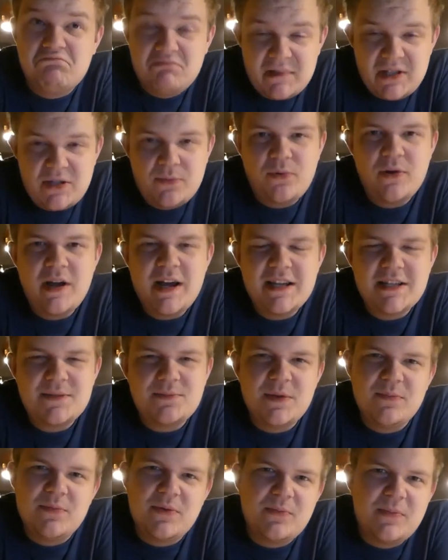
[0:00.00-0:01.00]
Surprised
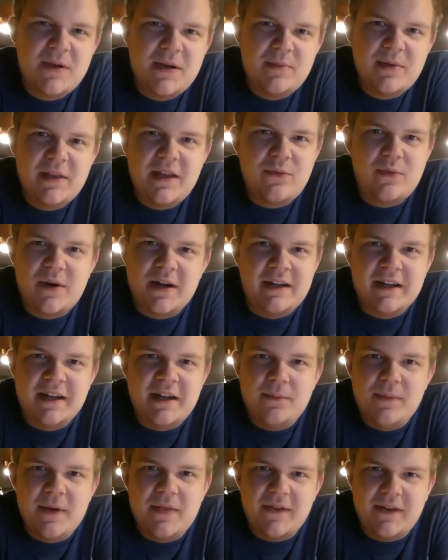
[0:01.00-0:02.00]
me, but maybe there weren't
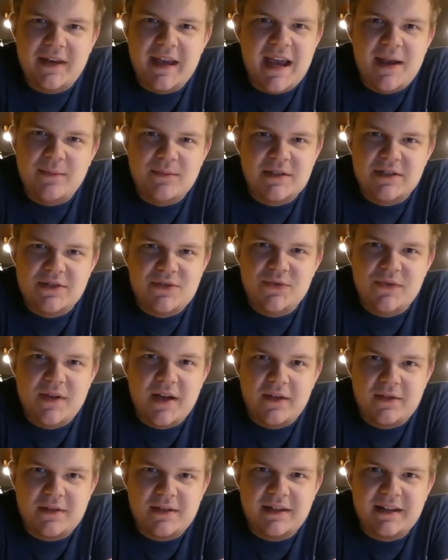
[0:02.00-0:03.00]
any better games in
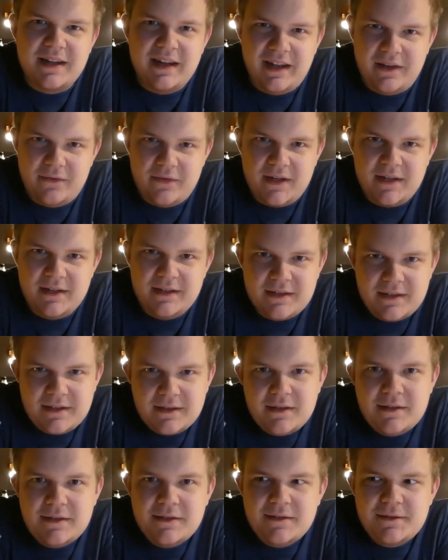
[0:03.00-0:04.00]
2011.
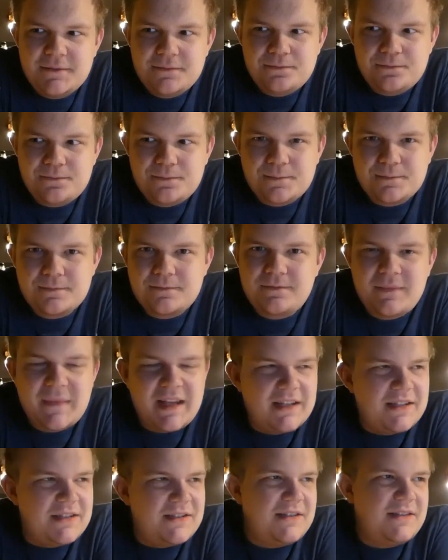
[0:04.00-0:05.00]

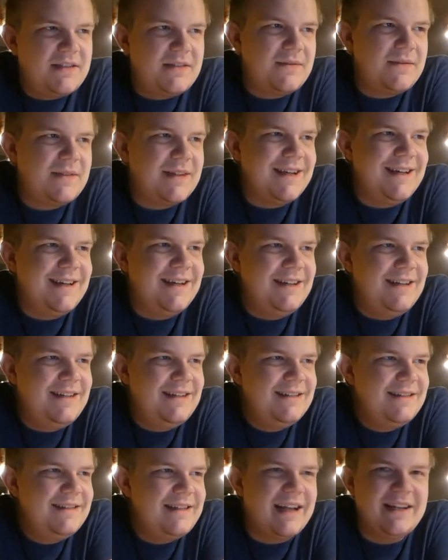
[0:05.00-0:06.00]
It's
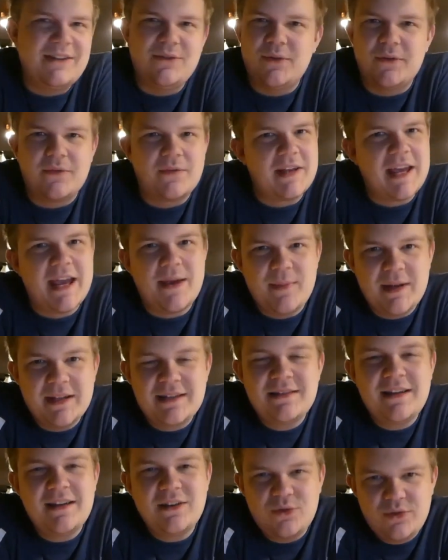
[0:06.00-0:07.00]
that good of a game.
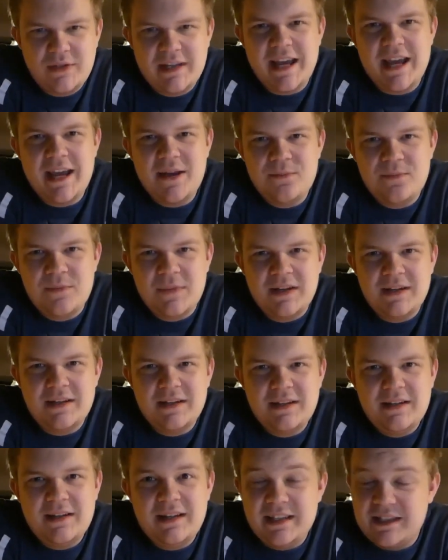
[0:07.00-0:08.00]
It's not a good game.
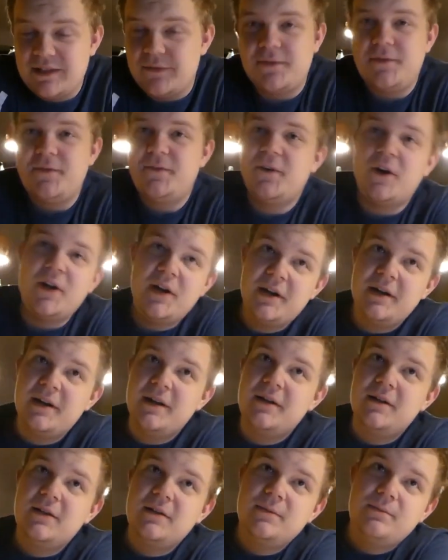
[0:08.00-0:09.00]
It's a fun
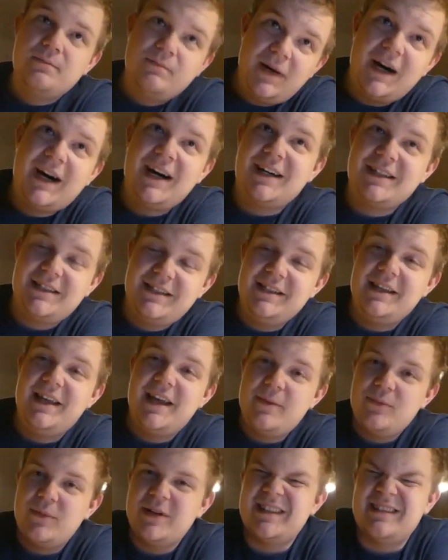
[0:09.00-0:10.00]
party
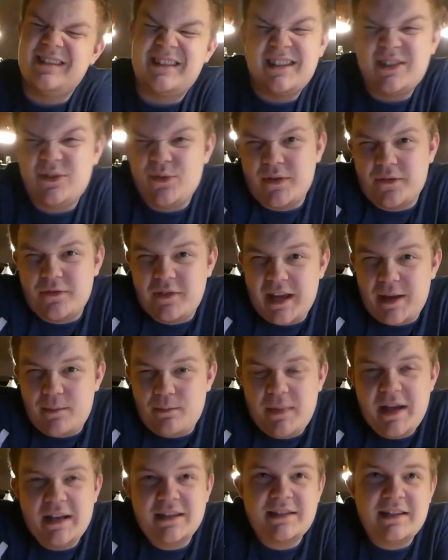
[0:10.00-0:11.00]
game, but it's not that good of a game.
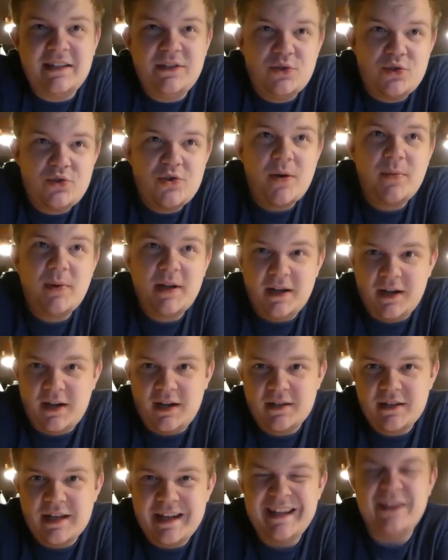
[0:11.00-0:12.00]
Basically, you drop a
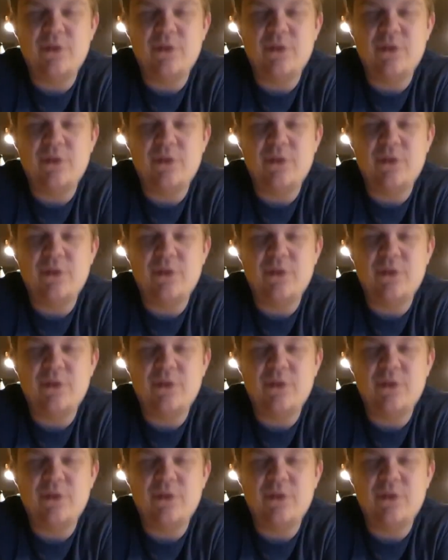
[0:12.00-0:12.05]
card and